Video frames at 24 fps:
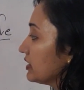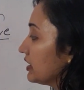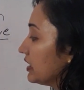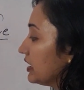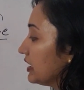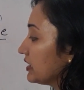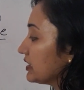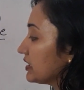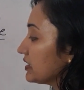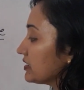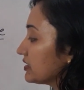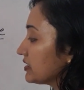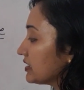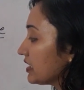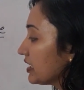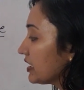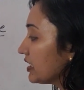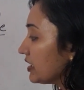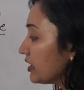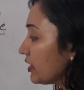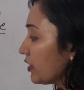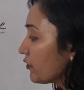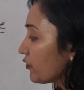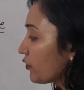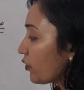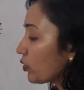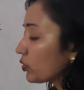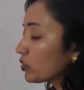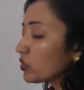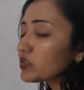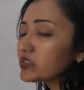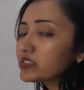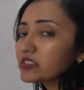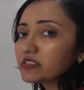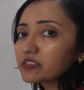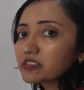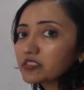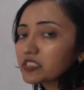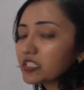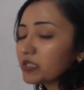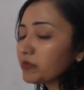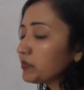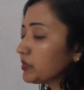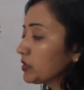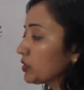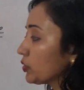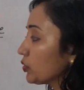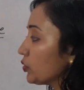it is the
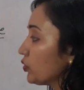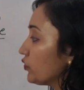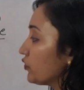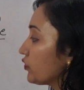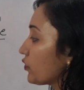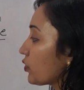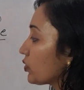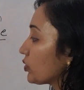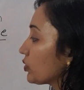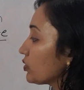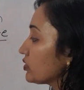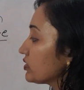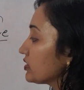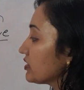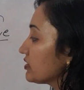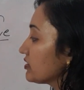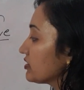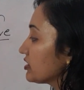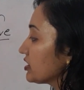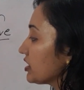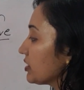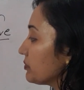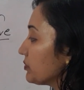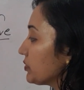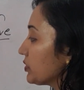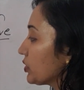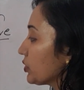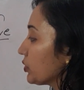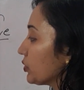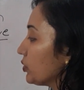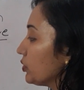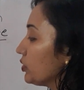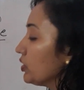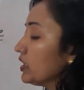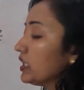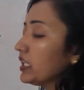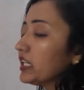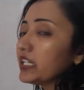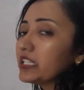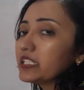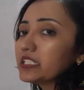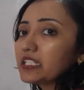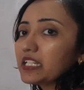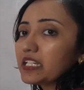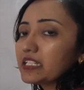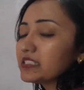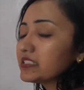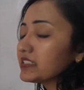photosystem 2. Photosystem 2, it
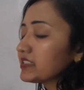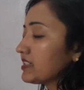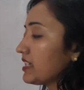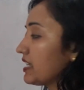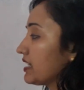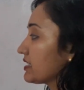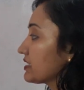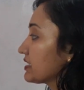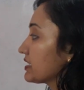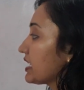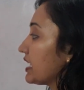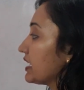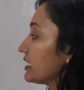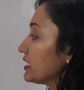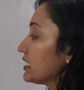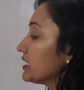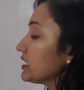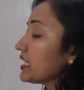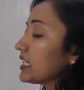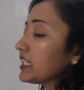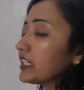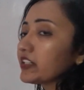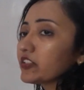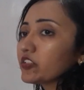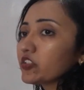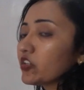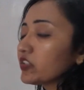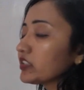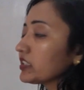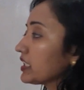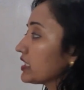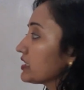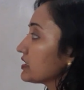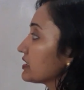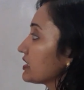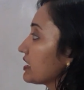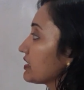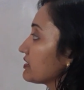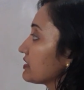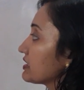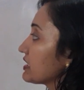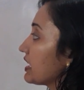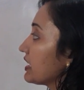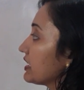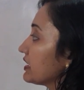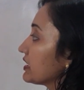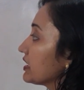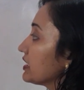gets excited, the electron gets
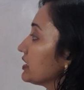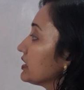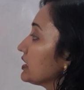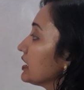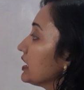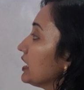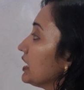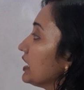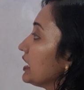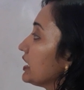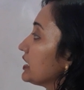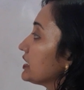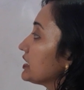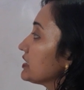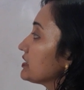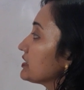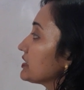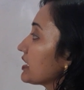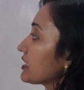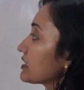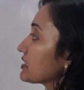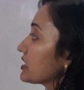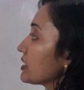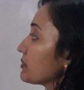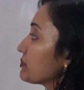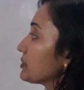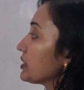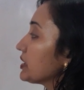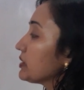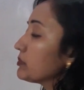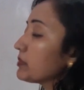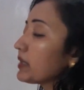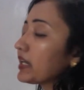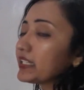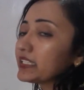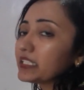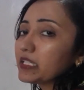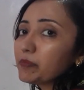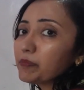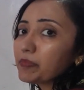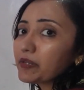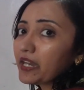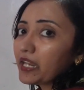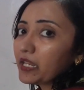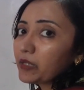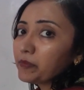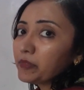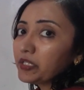excited. It is accepted by the
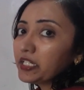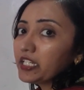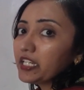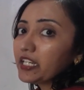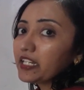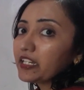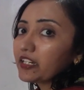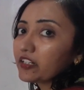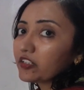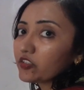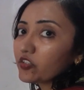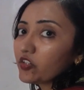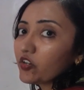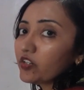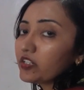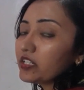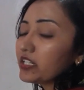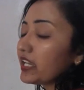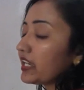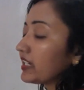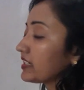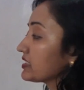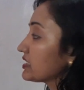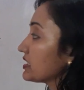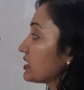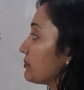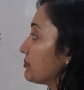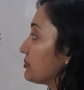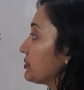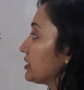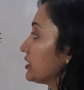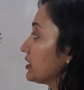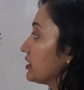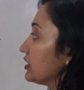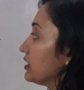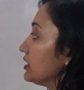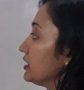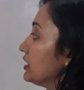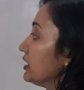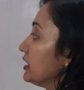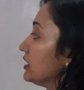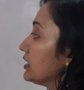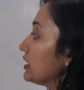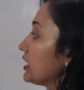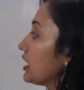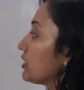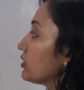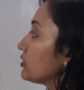primary electron acceptor.
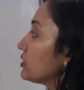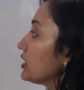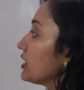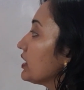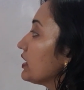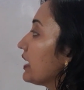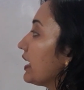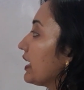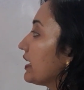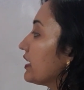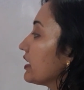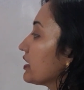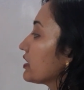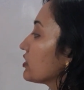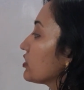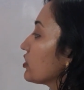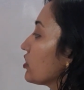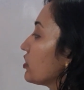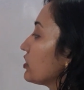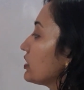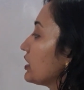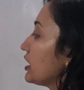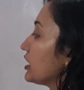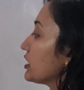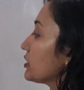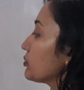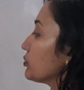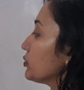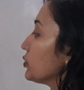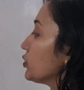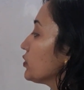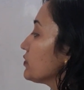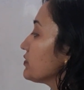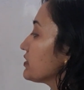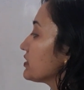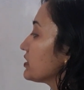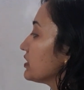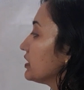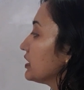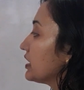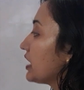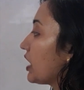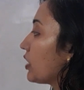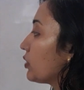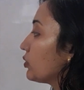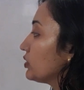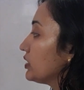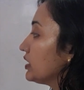Now the electron, it moves
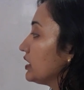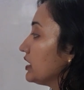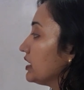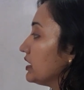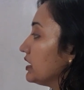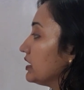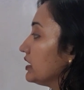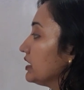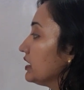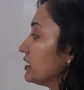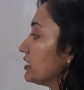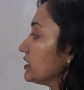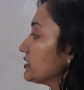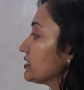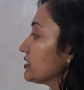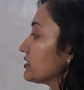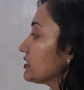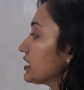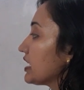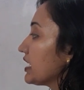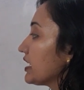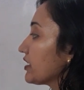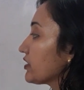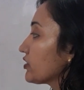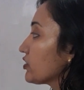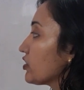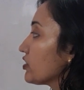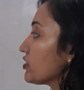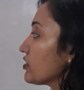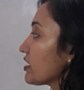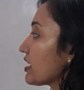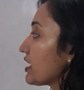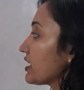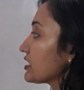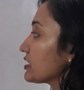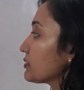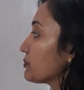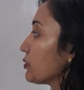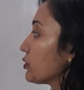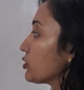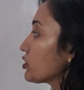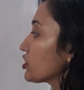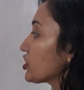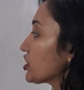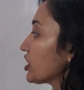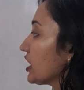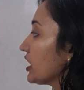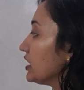downhill. This is the electron transport
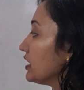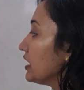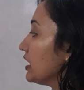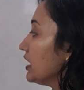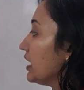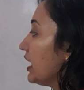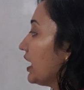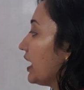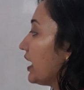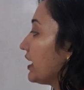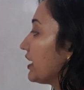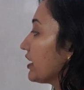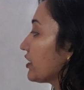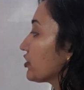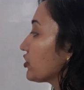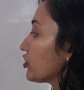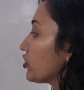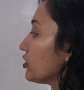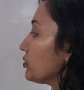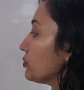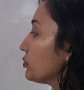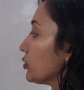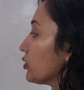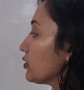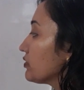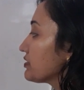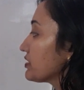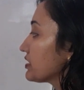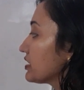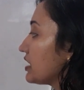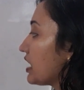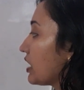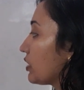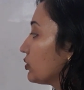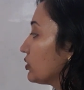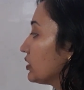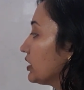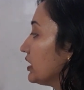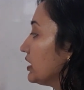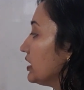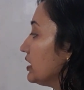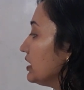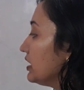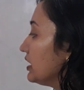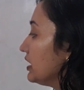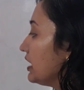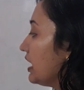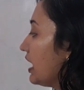chain. Electron moves
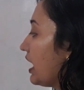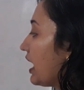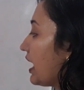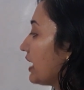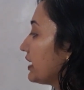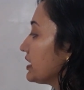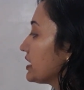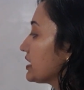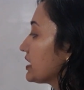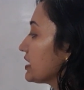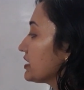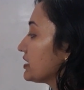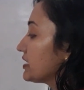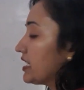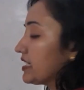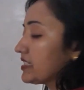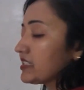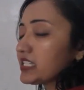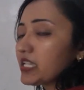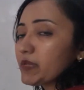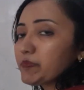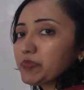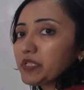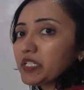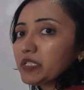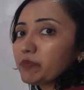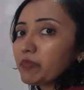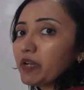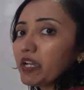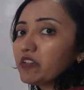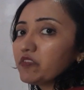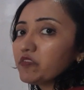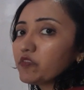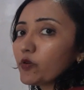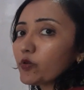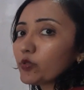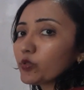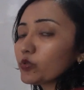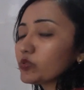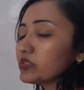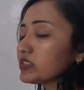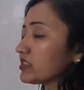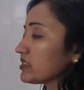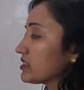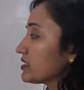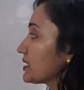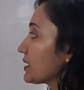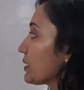downhill and it is accepted by
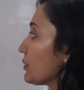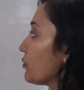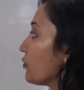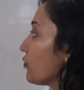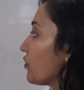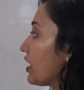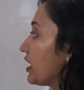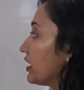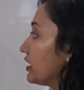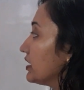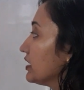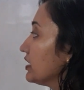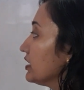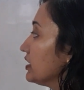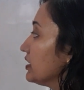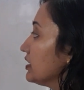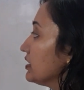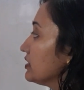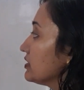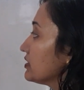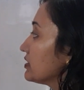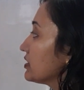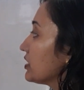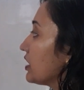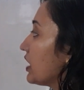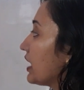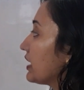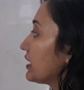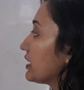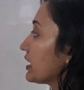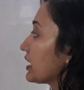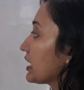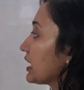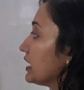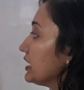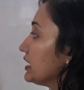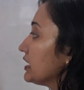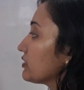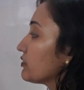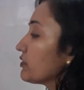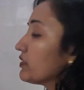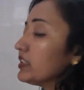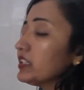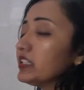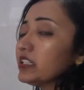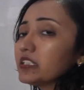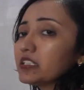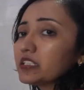photosystem 1. So and again
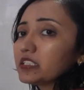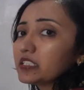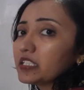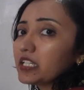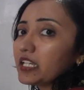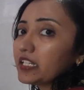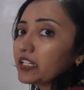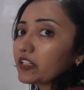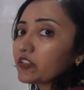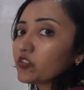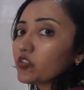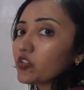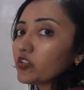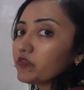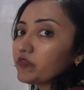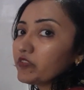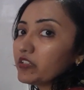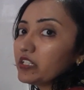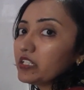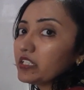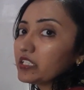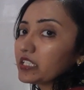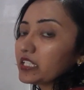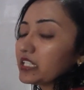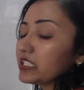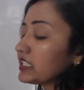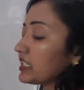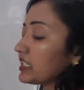the electron will get